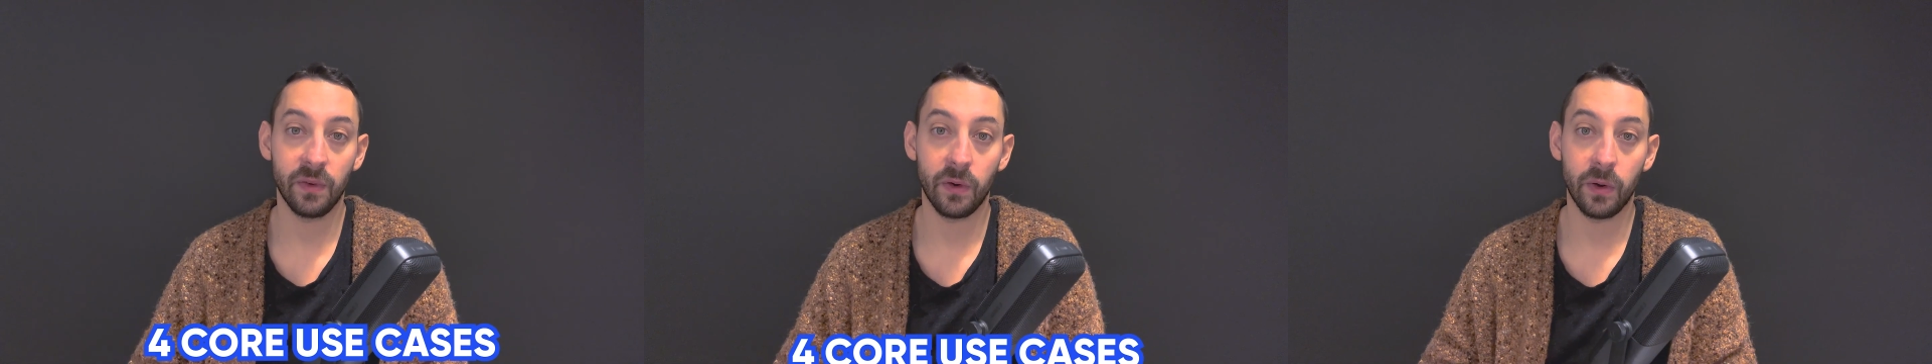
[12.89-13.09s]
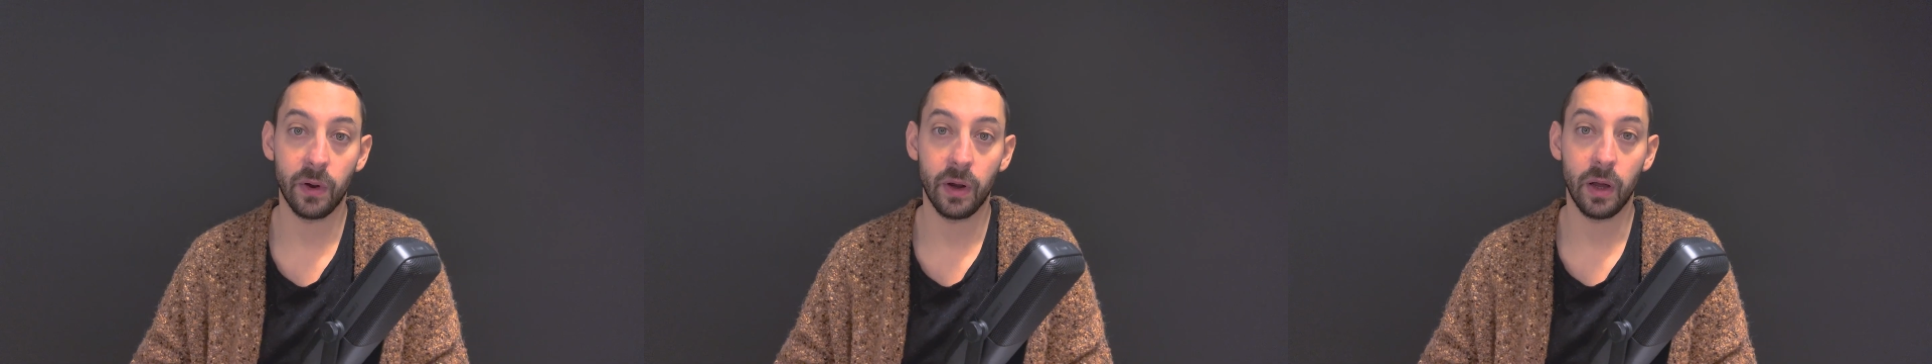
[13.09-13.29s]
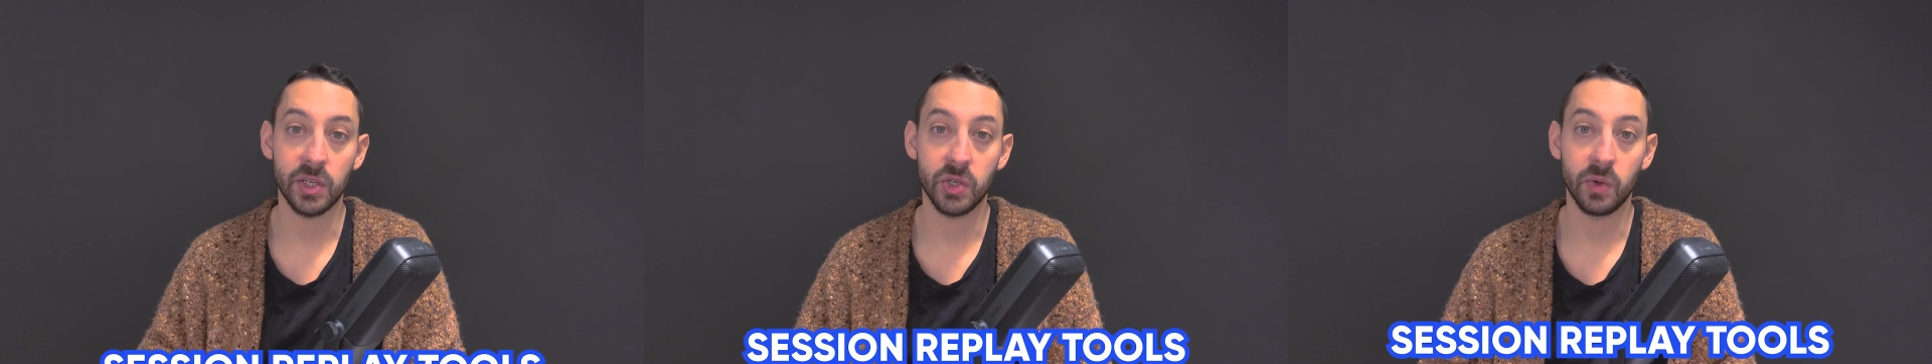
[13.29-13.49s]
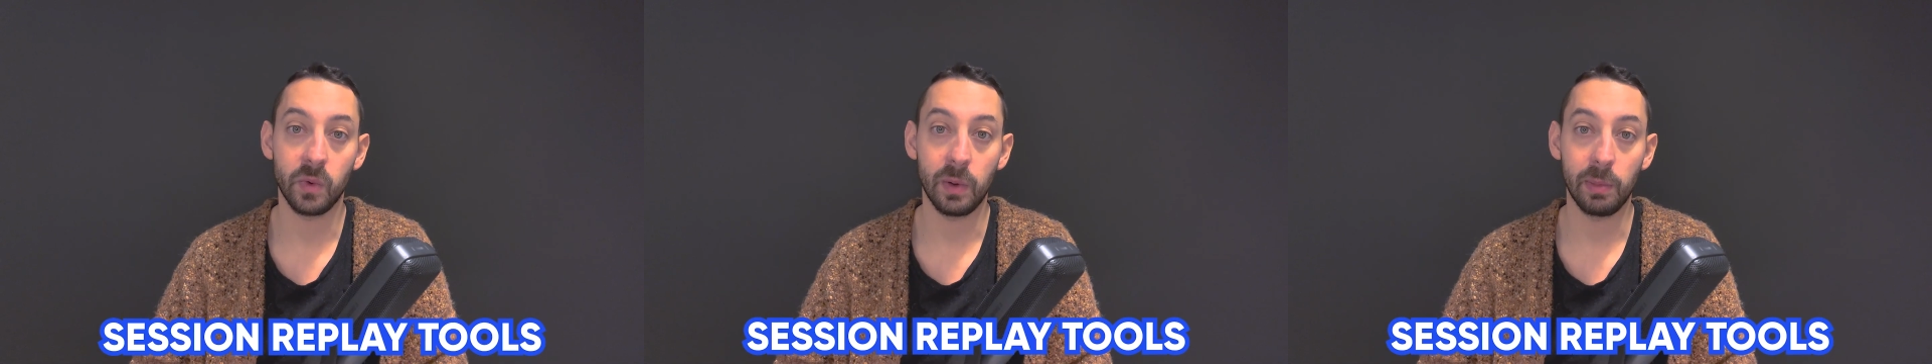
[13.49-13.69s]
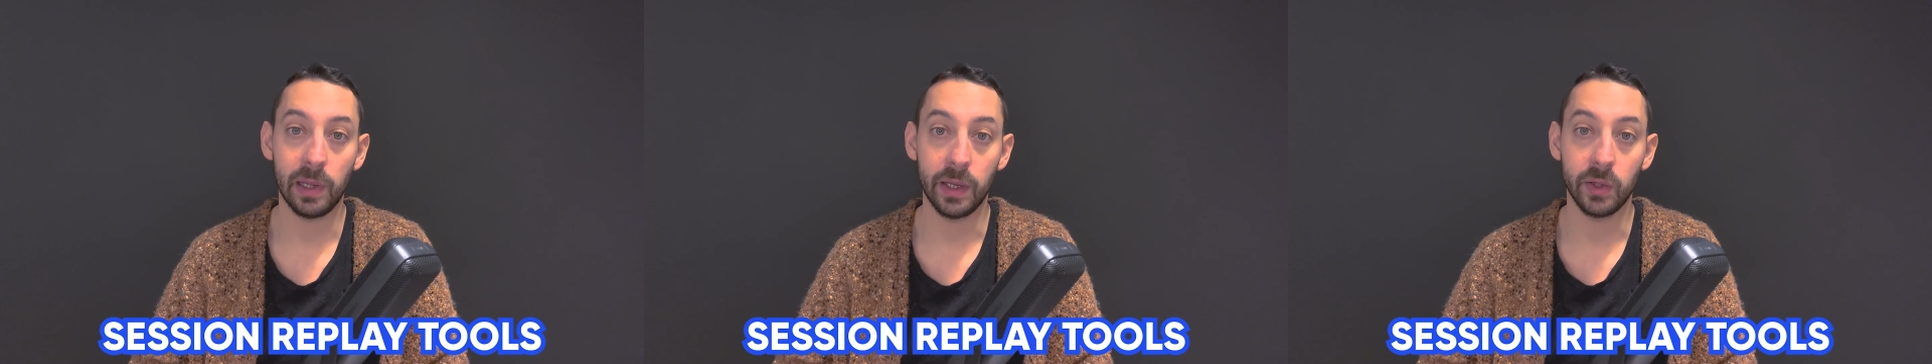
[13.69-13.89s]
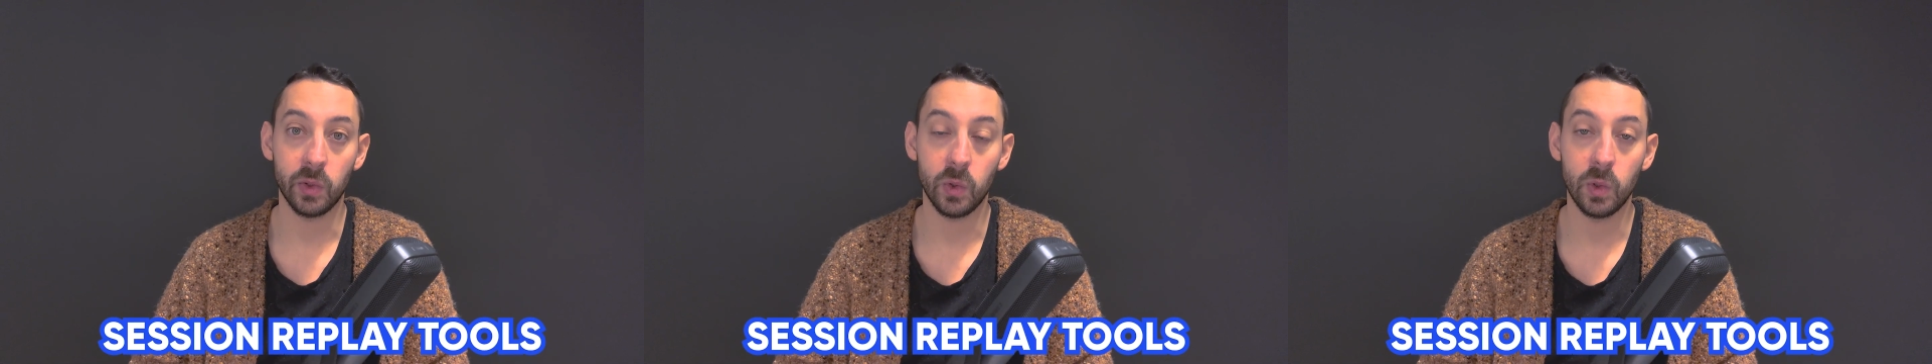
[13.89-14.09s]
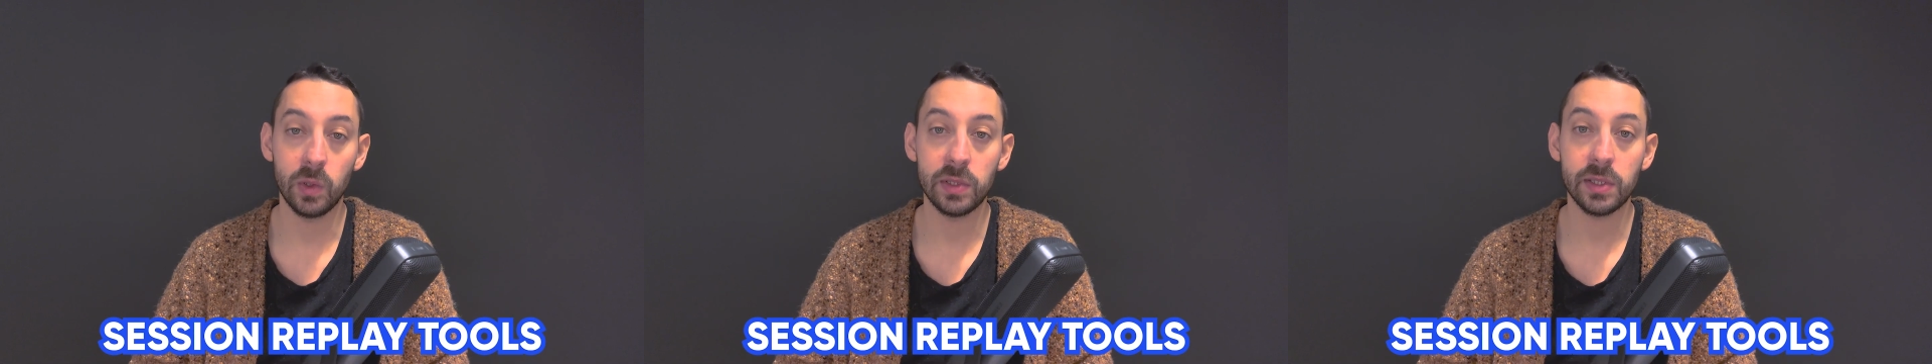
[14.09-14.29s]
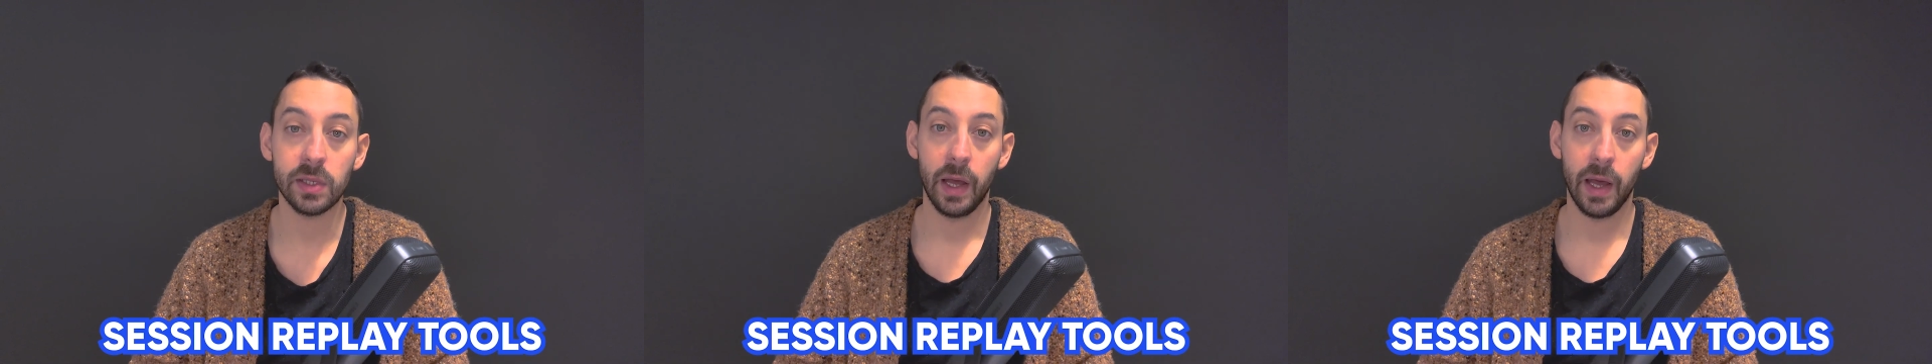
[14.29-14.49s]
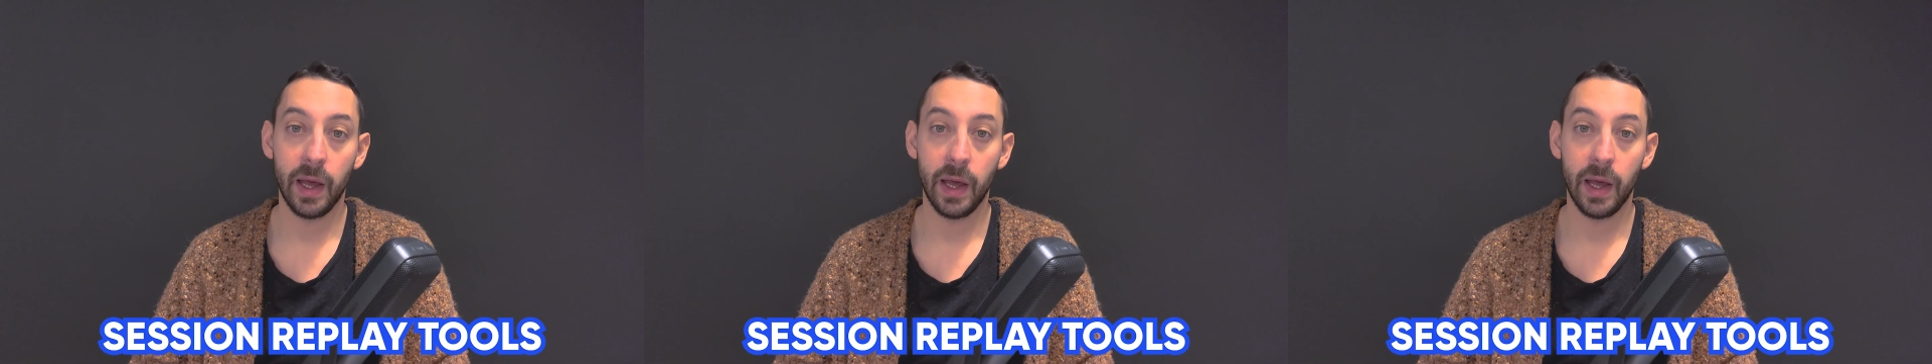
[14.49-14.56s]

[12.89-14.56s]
for session replay tools,